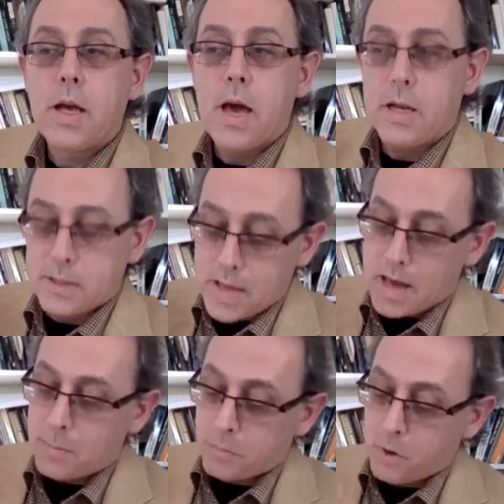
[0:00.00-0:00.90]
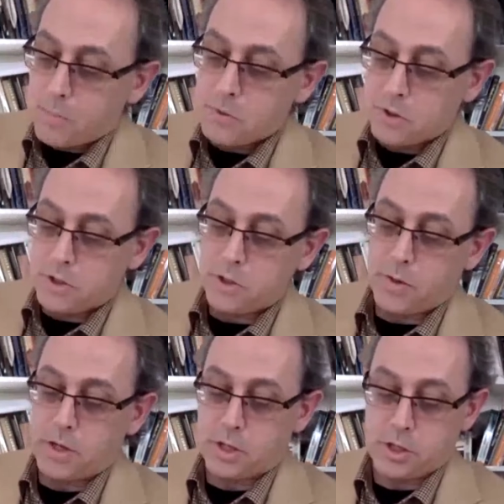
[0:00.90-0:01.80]
And it's that abrupt
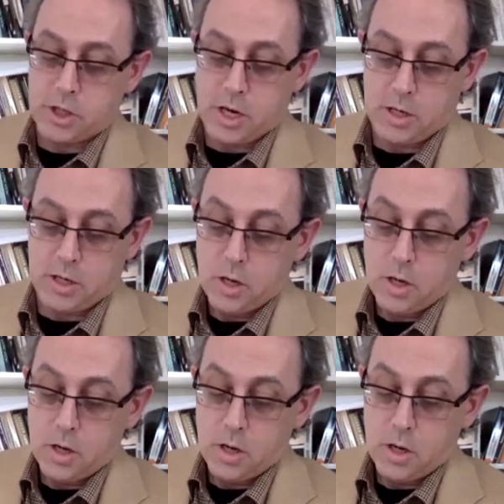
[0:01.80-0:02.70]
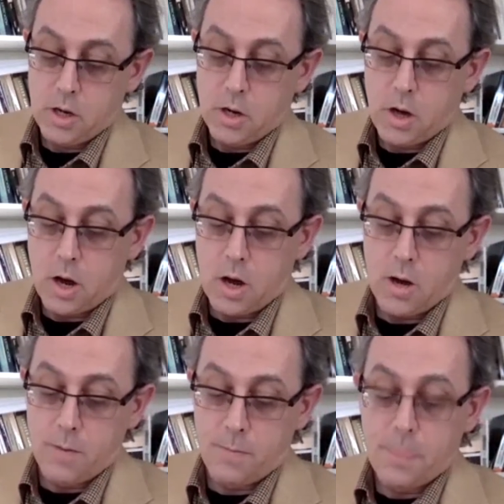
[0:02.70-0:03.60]
situation change
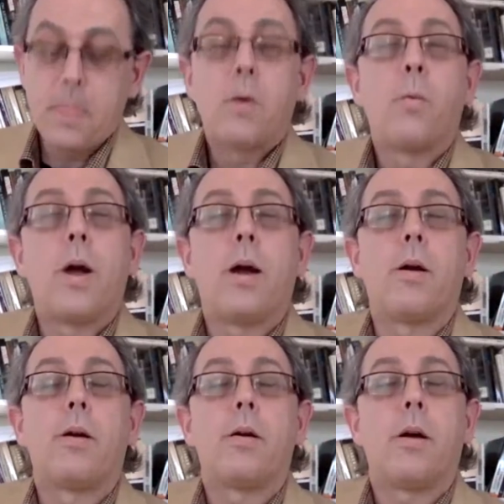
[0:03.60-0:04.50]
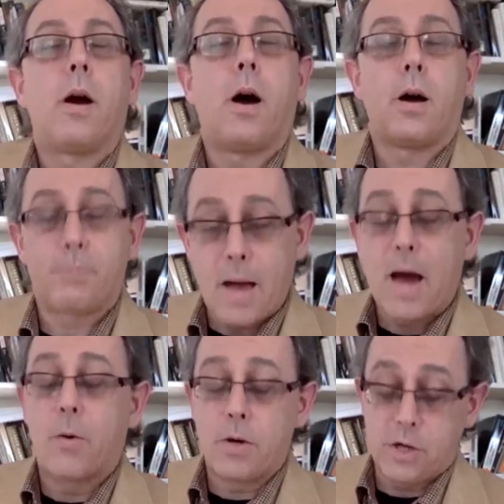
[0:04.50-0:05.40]
where
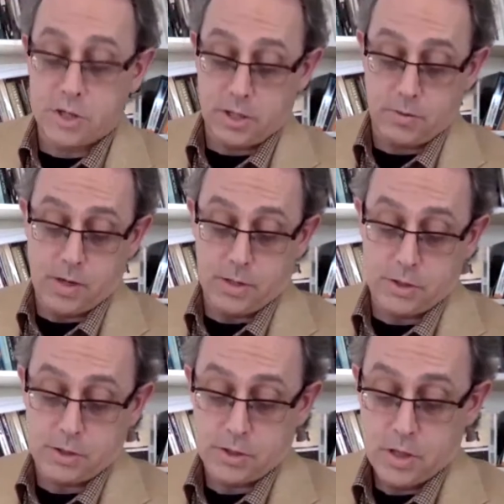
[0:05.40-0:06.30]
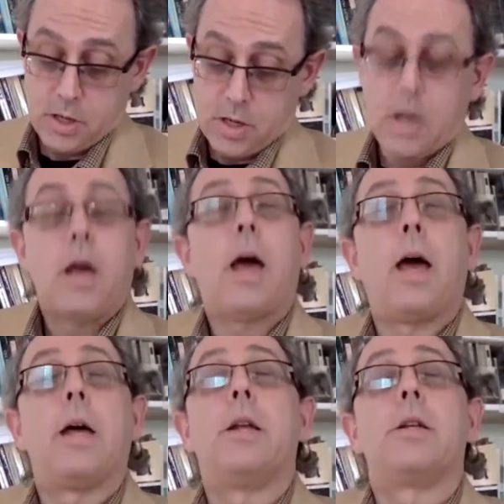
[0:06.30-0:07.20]
power disintegrates,
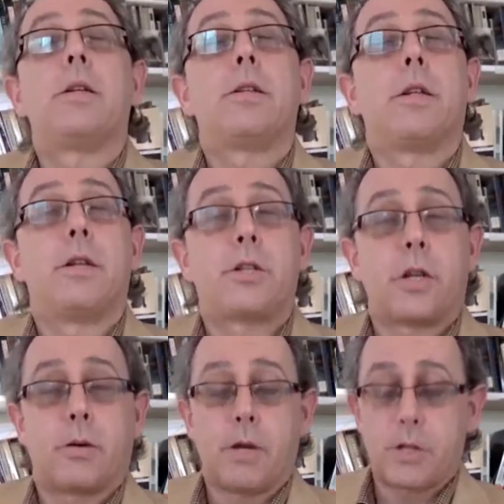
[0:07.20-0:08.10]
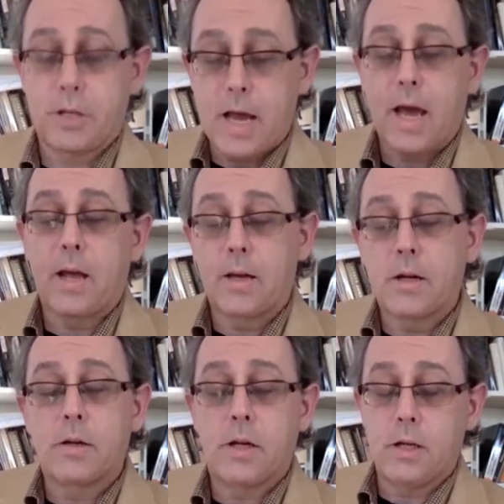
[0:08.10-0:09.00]
and the disintegration
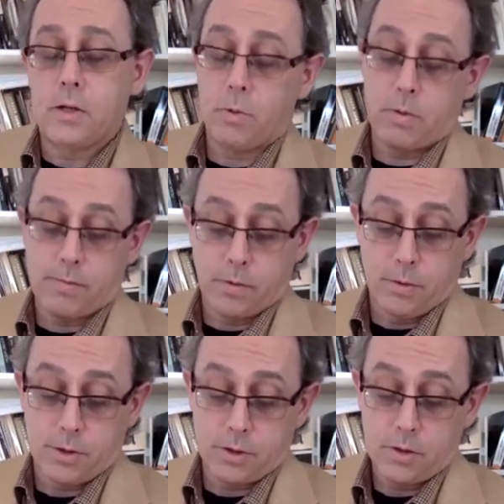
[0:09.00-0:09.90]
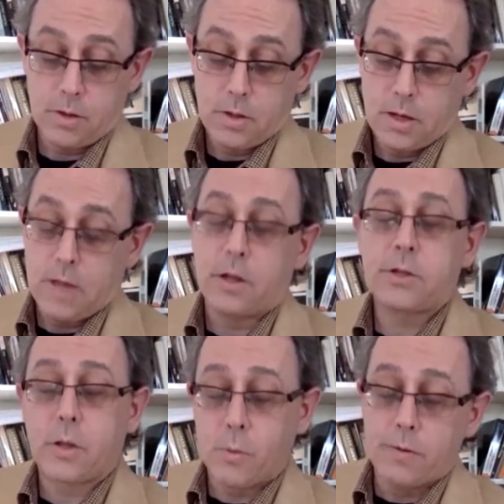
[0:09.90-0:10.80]
can lead to a revolution. And
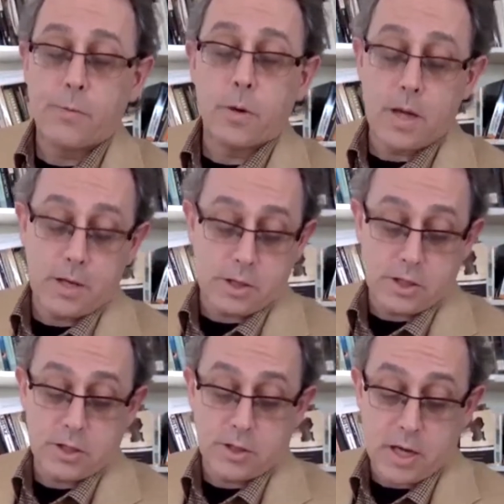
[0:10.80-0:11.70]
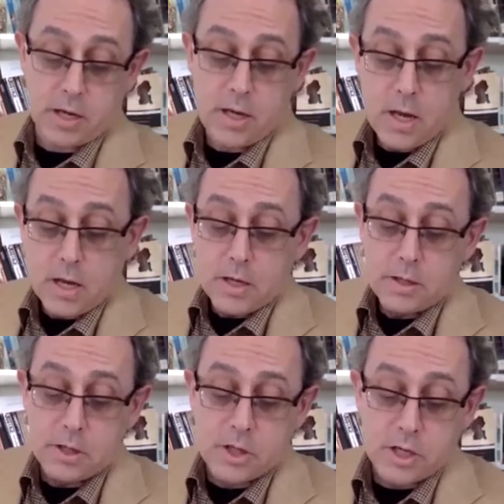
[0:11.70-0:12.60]
thus on 148, she says again,
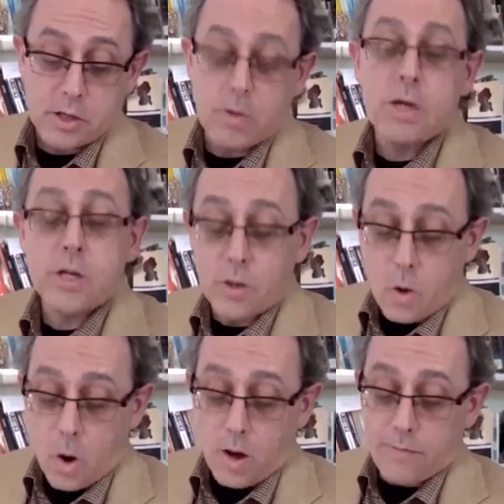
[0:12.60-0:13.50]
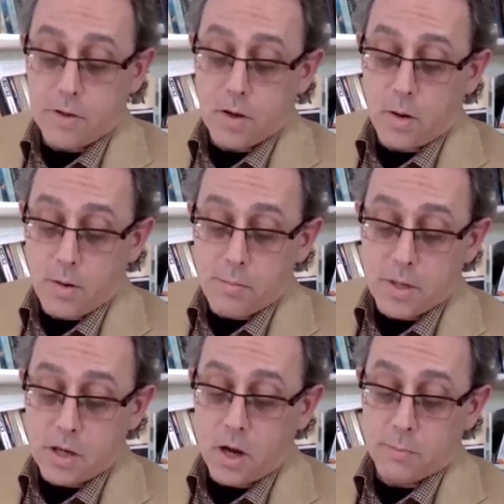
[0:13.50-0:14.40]
disintegration often
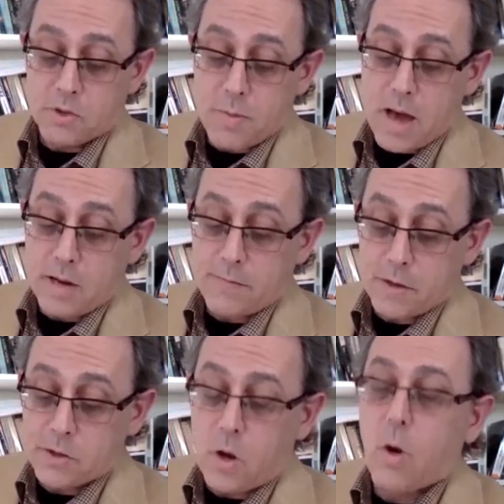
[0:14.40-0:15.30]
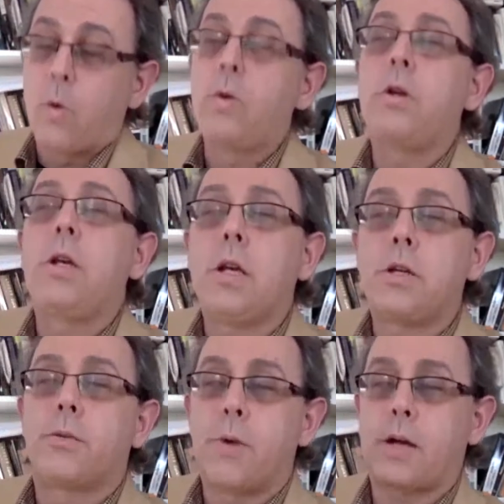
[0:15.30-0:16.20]
becomes manifest only
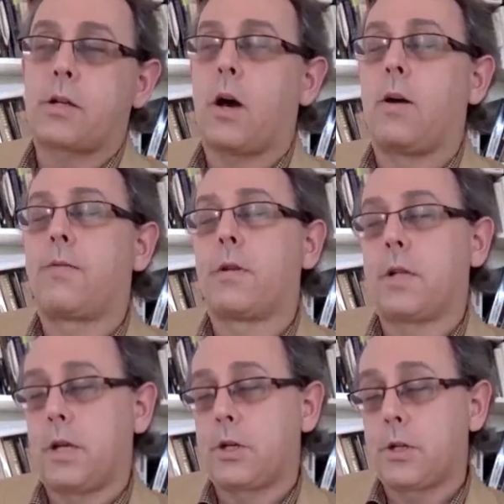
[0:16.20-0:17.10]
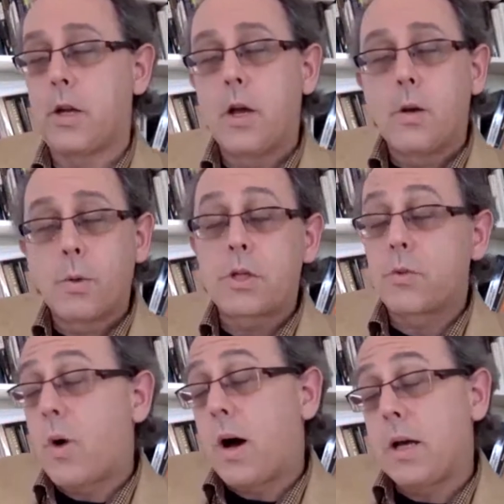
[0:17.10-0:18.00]
in direct confrontation, which
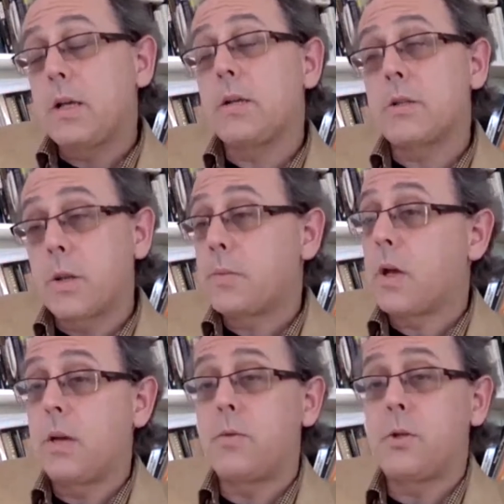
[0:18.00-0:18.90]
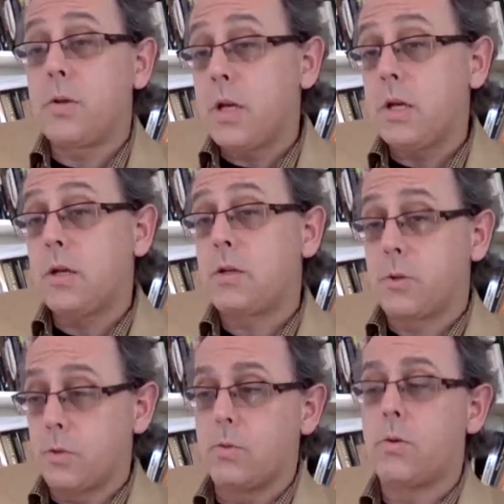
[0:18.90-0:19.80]
is why sometimes you need
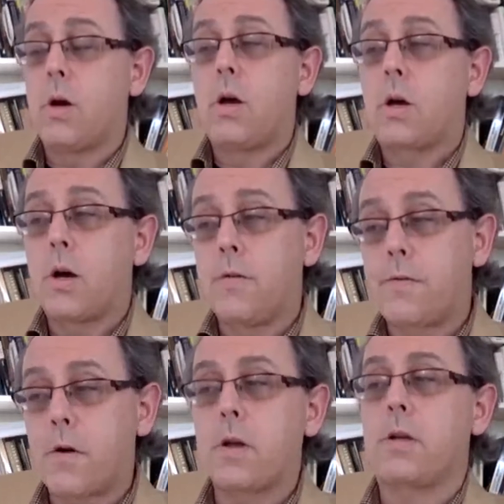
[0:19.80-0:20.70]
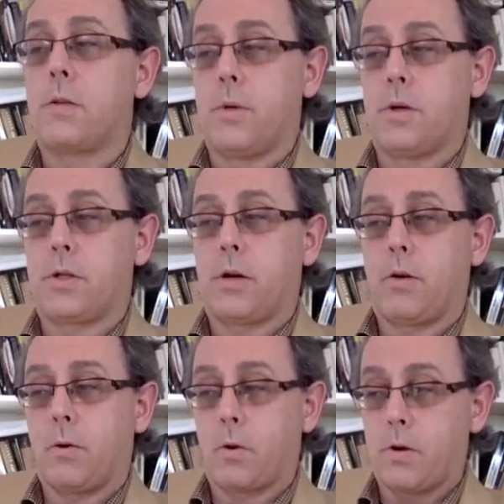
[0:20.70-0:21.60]
to confront the
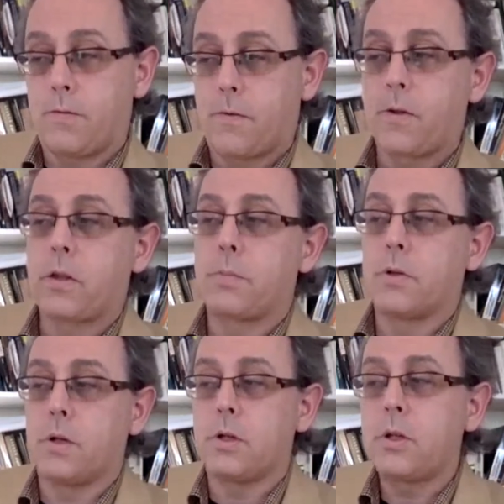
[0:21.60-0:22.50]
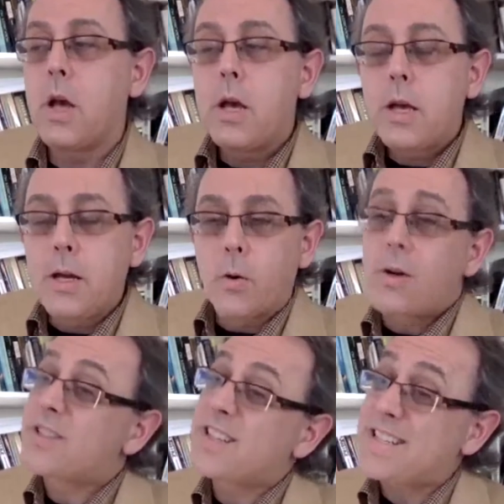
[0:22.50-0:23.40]
military or confront the police in
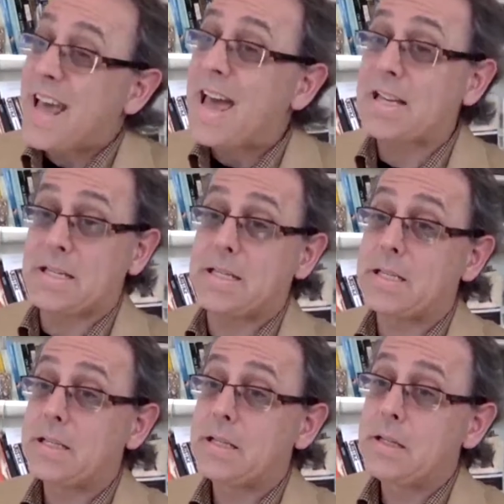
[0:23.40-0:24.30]
order to test